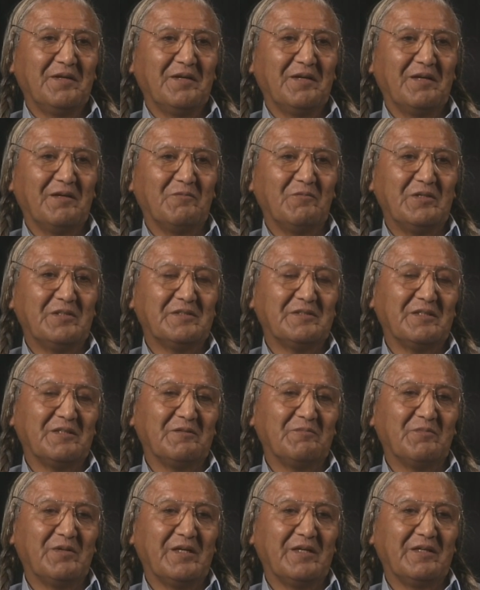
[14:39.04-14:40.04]
And we
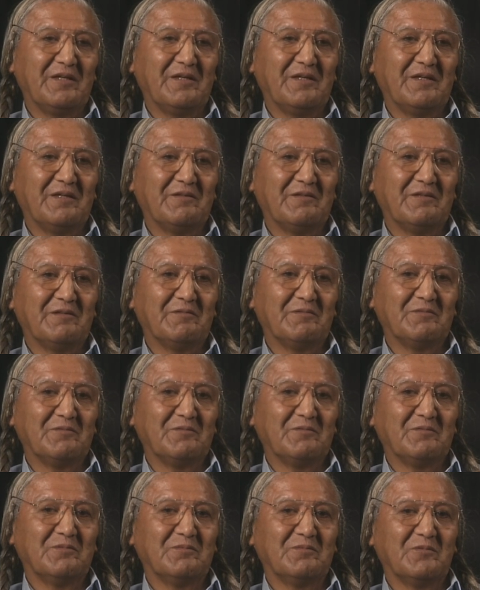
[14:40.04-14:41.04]
said, my God, uh,
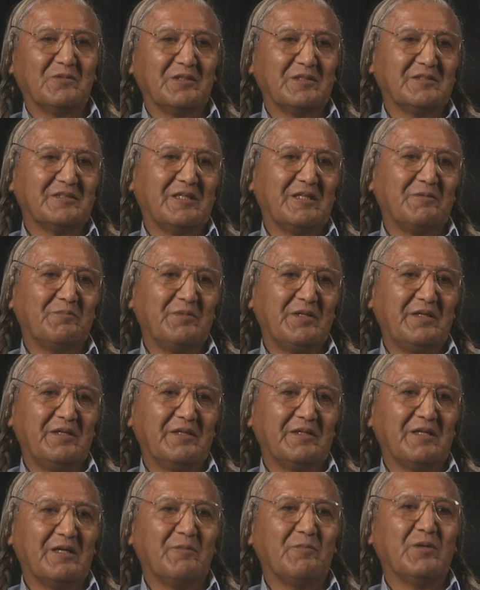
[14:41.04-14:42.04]
what does that
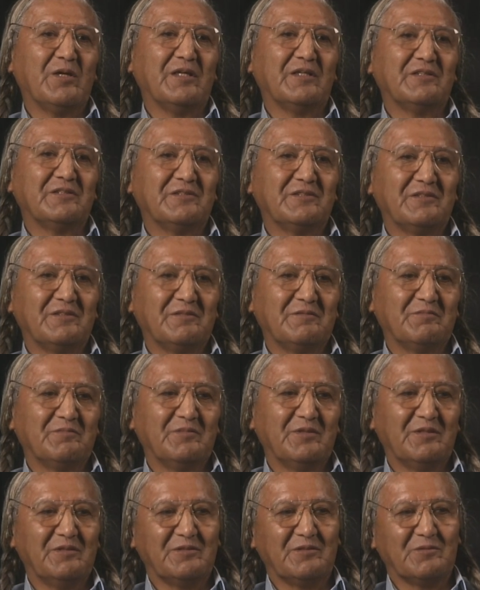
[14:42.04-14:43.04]
mean? How much?
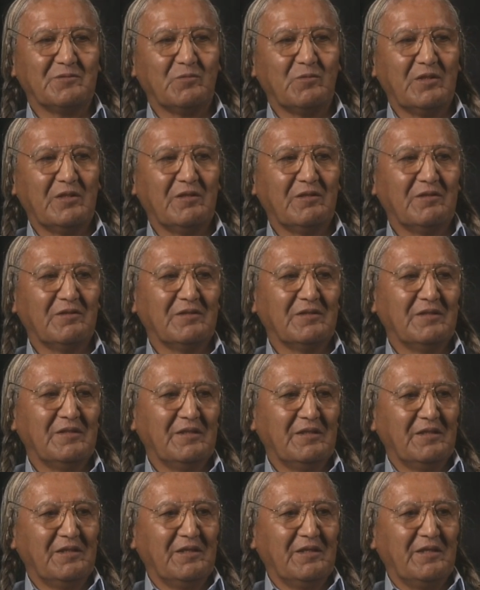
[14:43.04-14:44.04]
He says, well,
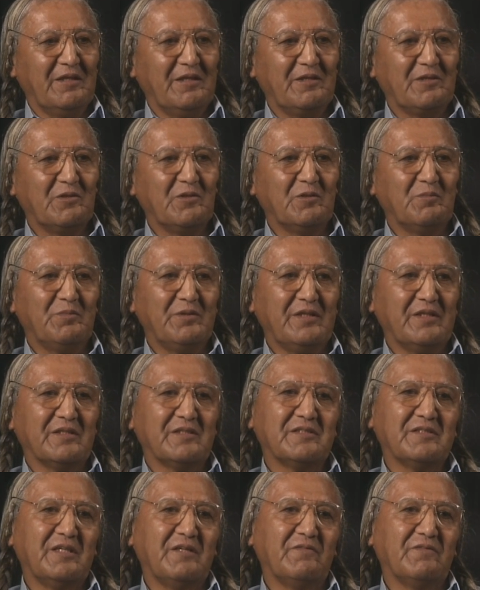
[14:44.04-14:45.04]
it could be at
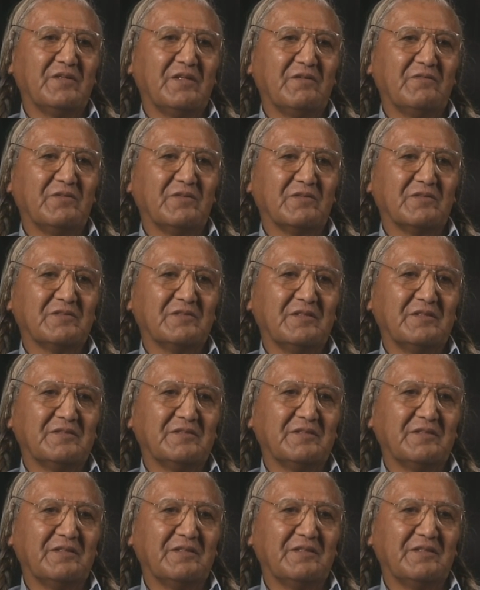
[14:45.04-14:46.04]
safe levels, they
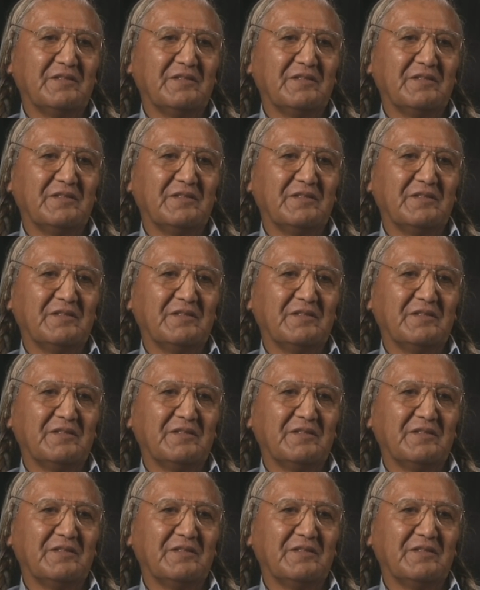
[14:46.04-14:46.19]
said.